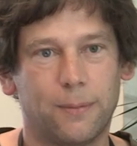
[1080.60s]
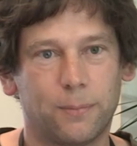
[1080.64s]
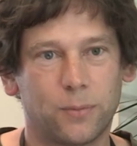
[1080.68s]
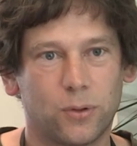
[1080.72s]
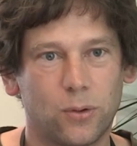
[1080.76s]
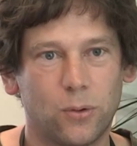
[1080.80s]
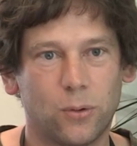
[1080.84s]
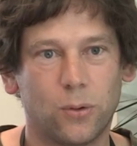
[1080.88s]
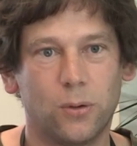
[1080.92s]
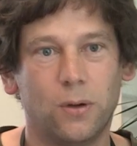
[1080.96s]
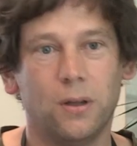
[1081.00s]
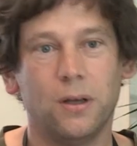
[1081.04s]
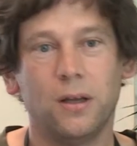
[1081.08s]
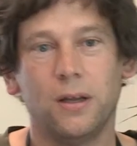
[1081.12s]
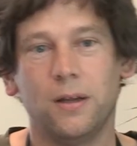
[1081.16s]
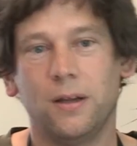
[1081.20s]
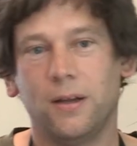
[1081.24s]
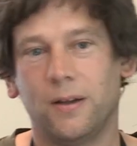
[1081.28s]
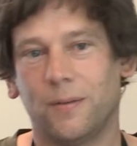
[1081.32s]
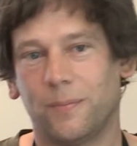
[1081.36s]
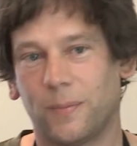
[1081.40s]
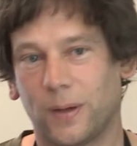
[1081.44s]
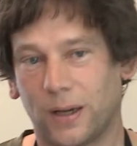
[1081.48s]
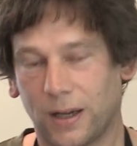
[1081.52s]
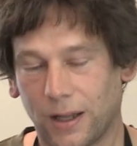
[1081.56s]
um, call.
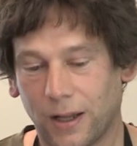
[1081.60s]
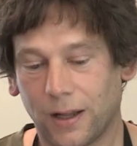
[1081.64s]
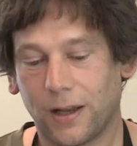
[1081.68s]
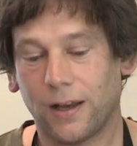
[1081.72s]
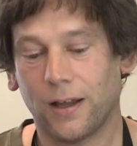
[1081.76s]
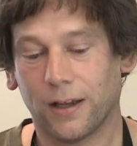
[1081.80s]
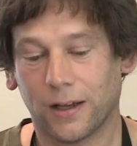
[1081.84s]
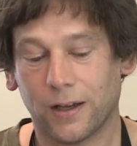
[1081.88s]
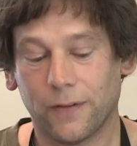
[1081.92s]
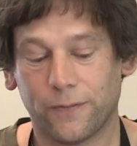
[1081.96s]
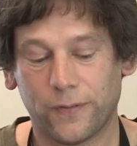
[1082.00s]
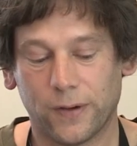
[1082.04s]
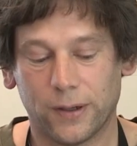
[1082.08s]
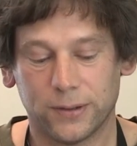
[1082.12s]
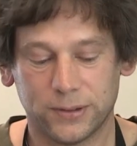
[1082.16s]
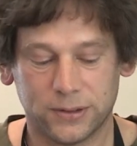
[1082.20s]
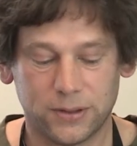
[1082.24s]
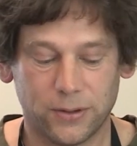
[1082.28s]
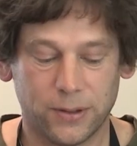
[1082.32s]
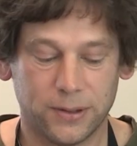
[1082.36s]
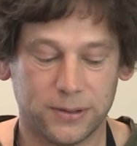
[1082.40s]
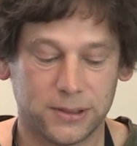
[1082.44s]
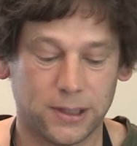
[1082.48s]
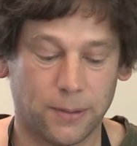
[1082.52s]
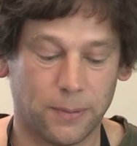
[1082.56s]
But uh, like if I was
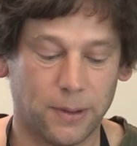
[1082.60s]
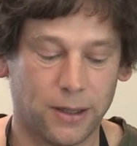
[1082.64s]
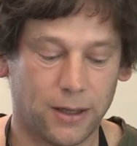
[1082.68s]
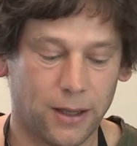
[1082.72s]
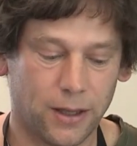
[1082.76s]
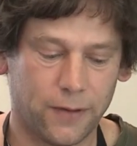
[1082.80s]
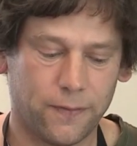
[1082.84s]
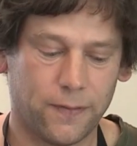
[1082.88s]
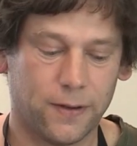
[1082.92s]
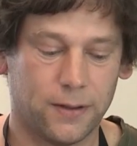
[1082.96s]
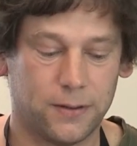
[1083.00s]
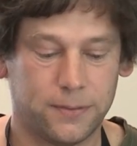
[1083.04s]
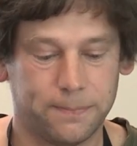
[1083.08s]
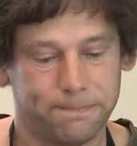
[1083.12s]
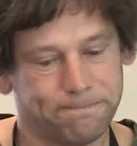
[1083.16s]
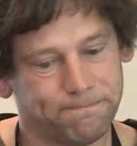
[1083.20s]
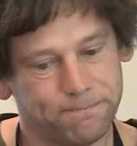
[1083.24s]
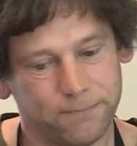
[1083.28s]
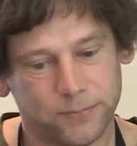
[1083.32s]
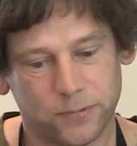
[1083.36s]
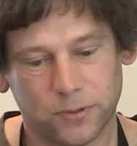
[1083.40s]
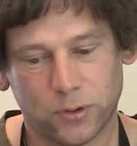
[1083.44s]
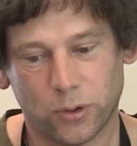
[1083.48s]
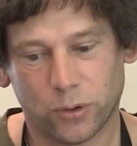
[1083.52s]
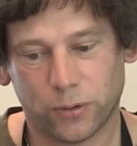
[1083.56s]
doing something, like if I
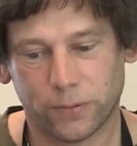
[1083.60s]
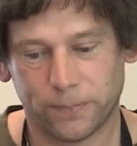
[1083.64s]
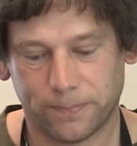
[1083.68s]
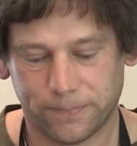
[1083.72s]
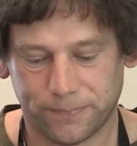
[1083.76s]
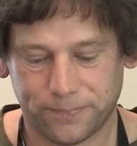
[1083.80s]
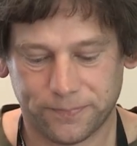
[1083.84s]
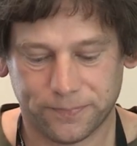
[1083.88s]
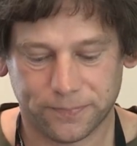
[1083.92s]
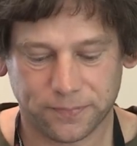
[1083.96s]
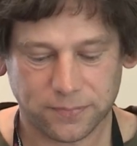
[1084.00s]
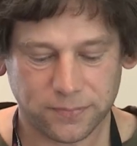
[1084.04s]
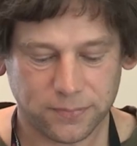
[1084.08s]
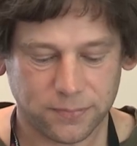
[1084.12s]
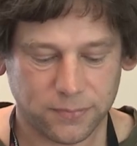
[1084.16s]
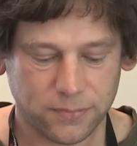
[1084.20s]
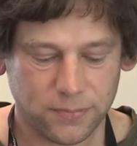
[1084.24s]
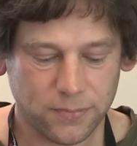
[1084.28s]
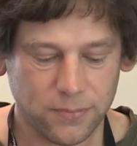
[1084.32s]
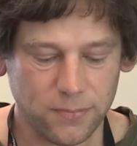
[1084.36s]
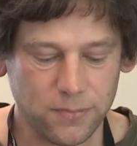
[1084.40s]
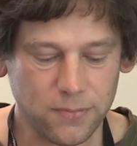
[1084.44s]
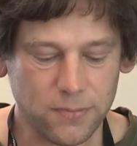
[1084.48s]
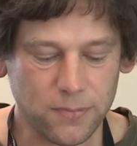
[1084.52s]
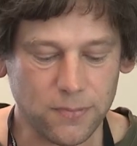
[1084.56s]
took
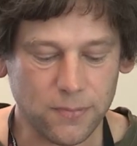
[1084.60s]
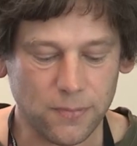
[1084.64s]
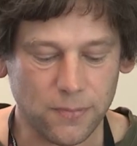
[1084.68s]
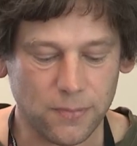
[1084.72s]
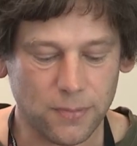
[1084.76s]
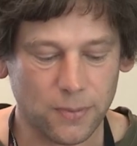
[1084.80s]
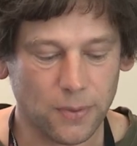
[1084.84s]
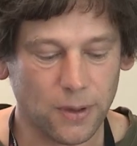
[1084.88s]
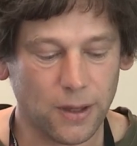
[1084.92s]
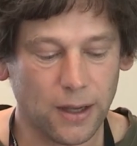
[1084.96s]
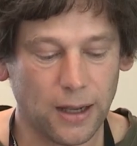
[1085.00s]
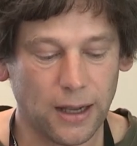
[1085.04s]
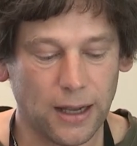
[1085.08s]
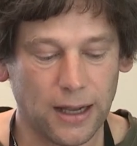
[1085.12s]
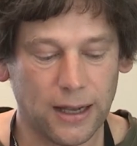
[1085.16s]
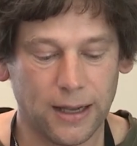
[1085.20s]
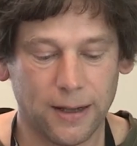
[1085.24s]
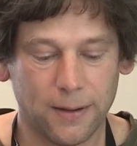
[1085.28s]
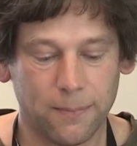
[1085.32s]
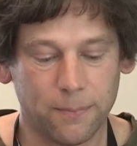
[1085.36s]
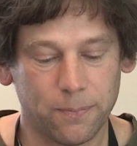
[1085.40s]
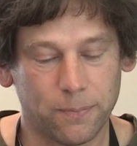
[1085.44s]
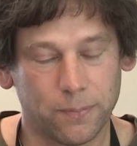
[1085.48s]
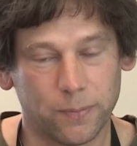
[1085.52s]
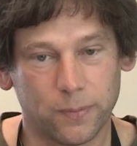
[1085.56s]

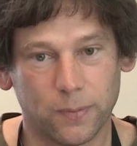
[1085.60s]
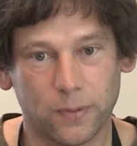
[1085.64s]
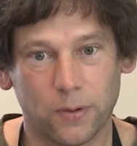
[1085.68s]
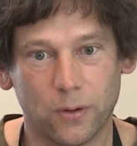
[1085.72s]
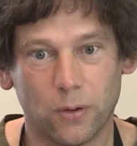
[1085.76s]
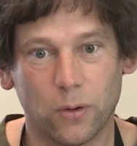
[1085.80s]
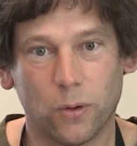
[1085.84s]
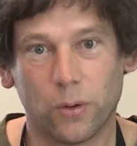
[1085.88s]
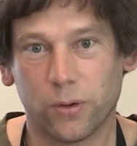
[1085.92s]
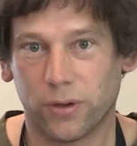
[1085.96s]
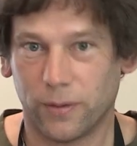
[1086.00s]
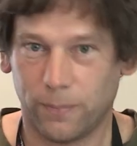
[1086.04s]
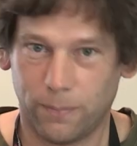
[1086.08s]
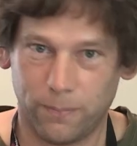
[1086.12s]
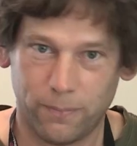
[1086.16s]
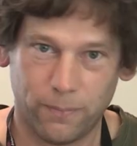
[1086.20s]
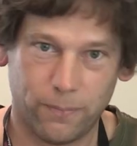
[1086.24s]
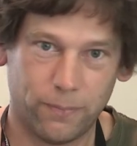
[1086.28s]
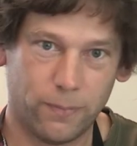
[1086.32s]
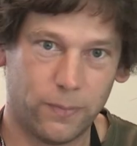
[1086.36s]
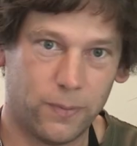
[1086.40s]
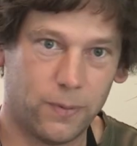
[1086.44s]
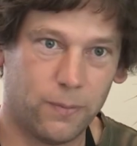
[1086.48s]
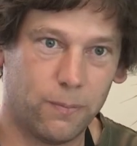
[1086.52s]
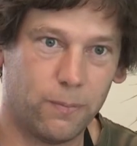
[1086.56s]
um, all the
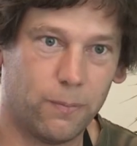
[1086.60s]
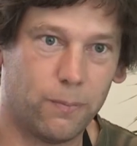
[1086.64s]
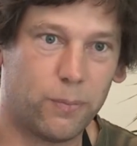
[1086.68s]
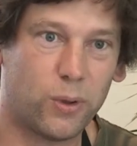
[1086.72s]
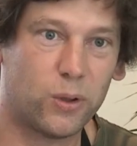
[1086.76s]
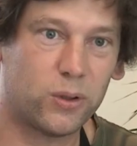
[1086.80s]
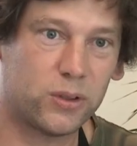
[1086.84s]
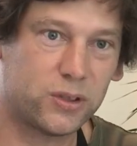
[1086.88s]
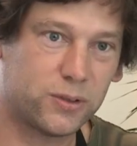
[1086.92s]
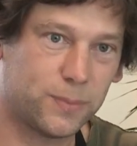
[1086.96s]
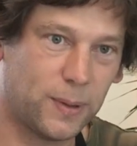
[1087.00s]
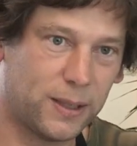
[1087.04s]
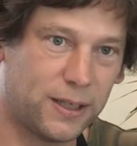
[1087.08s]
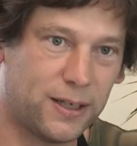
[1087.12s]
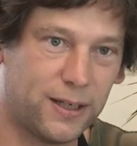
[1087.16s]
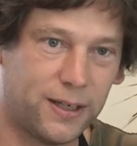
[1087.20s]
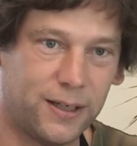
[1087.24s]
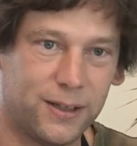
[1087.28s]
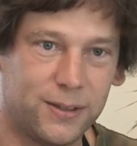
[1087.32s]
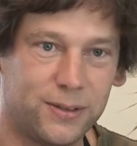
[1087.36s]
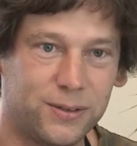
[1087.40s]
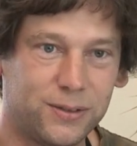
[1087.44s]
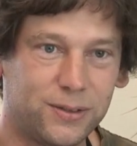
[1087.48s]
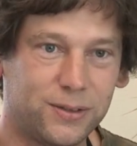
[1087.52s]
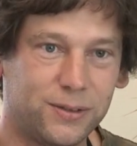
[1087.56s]
books by
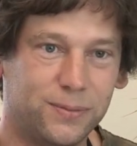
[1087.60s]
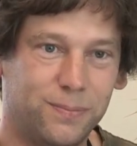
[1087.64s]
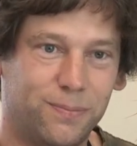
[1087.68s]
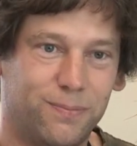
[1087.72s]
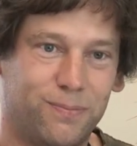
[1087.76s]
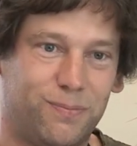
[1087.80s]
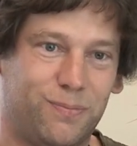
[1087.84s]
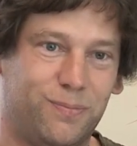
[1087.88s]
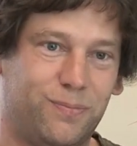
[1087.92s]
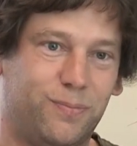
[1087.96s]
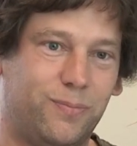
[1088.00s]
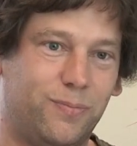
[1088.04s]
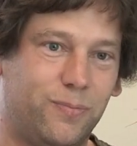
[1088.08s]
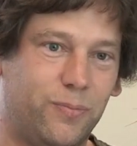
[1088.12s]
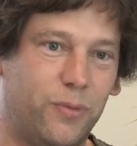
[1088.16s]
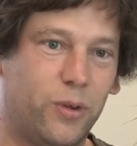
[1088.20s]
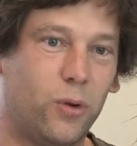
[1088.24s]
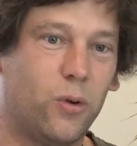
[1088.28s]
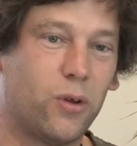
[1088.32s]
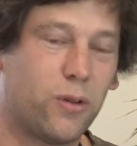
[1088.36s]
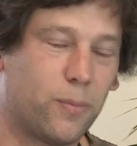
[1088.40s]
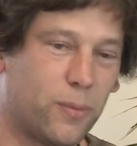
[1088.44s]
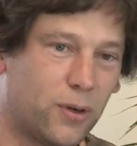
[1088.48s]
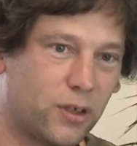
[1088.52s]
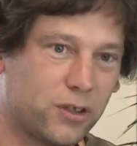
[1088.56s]
Dickens and
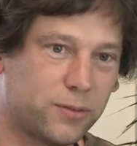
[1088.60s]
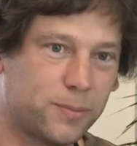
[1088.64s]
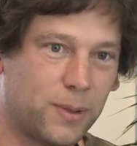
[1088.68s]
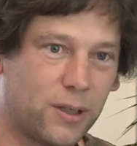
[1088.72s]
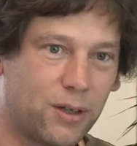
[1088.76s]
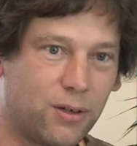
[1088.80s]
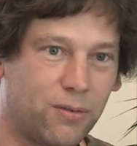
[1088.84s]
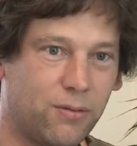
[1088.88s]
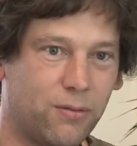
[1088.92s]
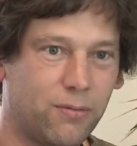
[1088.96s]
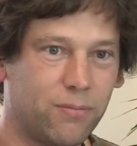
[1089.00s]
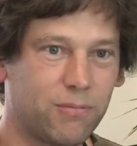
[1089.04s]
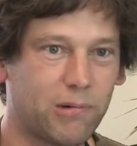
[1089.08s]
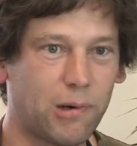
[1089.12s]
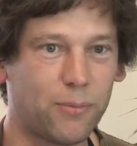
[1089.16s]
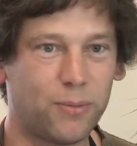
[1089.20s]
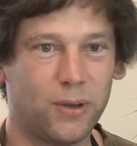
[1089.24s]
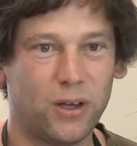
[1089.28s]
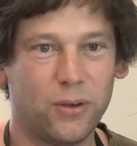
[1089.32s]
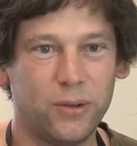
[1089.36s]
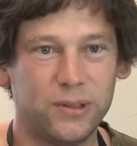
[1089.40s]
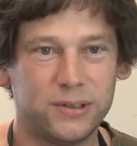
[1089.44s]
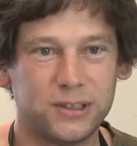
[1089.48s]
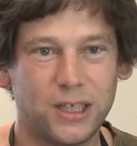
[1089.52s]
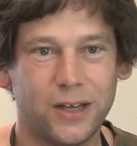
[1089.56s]
all the books by
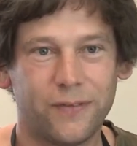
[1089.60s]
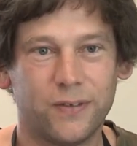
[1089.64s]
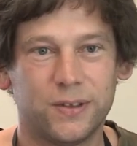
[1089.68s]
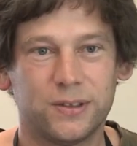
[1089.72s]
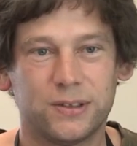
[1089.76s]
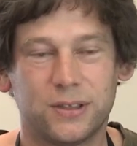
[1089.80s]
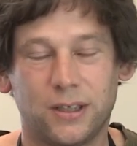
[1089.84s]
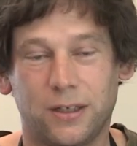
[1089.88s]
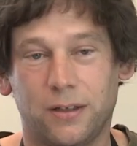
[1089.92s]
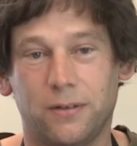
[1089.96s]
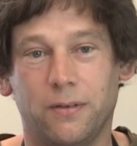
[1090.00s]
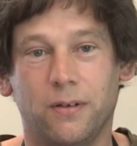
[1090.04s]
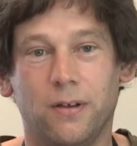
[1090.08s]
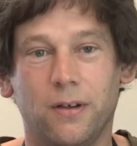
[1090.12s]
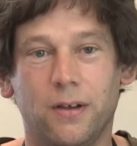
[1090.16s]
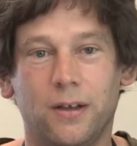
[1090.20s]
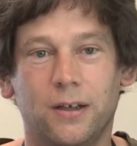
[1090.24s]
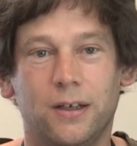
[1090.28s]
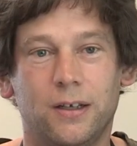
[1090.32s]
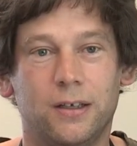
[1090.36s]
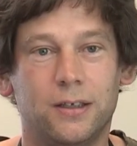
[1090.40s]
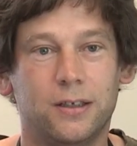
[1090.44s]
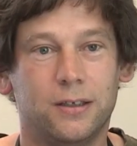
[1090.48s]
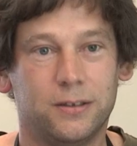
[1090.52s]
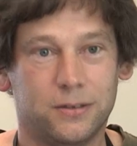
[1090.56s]
Robert Louis Stevenson and
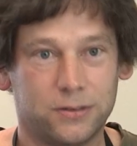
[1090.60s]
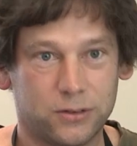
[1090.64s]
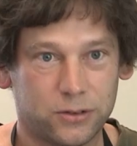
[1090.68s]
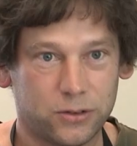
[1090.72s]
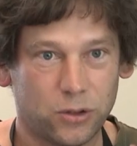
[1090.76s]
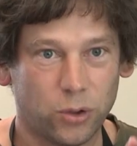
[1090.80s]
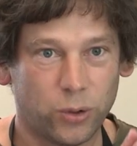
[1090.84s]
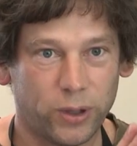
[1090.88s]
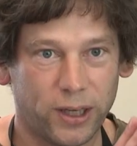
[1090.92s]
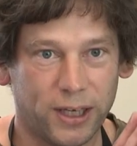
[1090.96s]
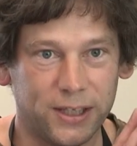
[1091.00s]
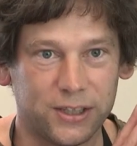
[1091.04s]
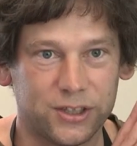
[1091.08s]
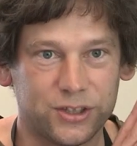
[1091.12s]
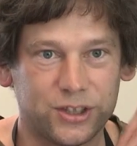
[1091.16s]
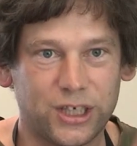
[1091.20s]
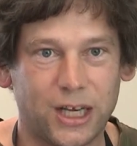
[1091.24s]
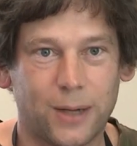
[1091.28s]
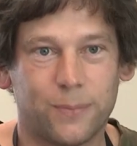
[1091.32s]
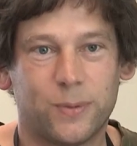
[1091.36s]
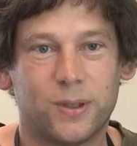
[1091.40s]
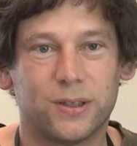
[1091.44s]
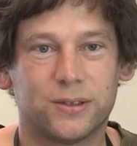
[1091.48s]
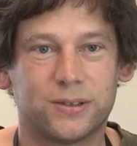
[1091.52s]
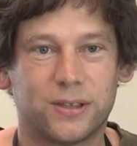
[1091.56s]
took each
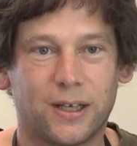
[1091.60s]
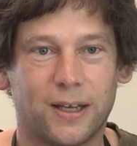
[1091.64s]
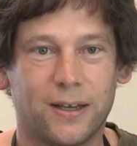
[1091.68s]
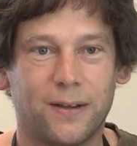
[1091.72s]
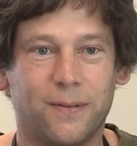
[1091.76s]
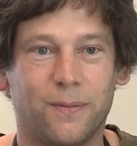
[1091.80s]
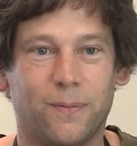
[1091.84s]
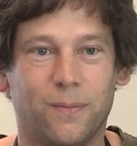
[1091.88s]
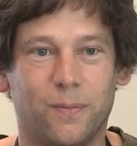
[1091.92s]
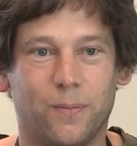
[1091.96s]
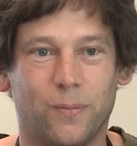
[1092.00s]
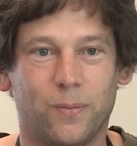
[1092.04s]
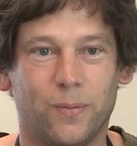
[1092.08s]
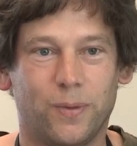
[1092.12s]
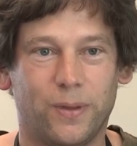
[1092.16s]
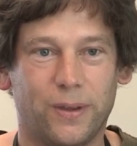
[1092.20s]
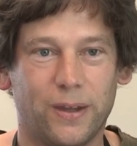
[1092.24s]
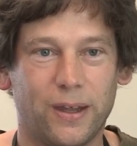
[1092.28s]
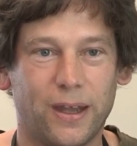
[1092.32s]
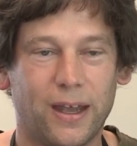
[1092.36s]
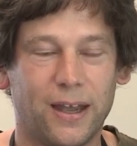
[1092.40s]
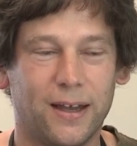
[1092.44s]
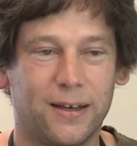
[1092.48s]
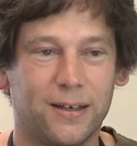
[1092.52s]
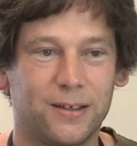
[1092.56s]
chapter, say,
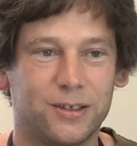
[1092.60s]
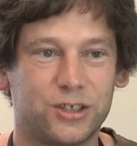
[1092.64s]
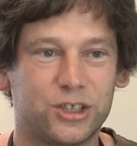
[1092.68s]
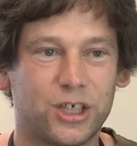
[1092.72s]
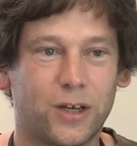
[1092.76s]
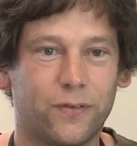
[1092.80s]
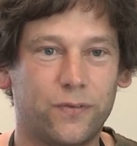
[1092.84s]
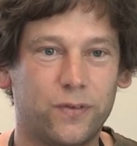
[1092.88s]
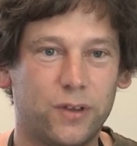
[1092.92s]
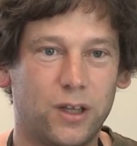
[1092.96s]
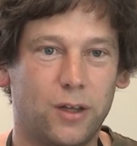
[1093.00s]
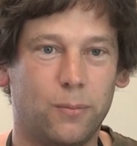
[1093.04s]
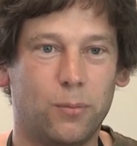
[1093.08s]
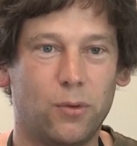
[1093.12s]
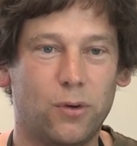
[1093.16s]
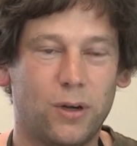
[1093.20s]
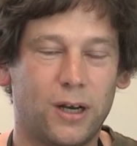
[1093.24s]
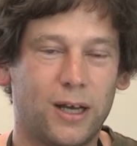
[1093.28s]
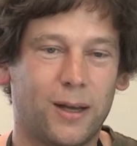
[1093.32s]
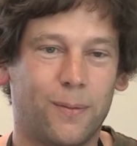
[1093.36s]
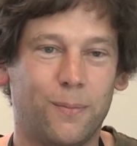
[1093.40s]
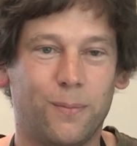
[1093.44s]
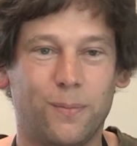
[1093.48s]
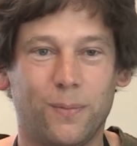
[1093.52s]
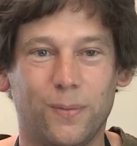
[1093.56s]
and shuffled them
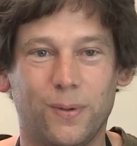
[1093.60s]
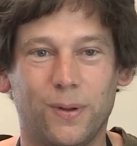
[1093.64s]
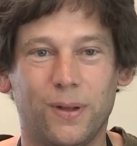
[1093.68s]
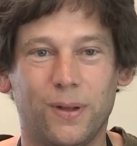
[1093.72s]
all up,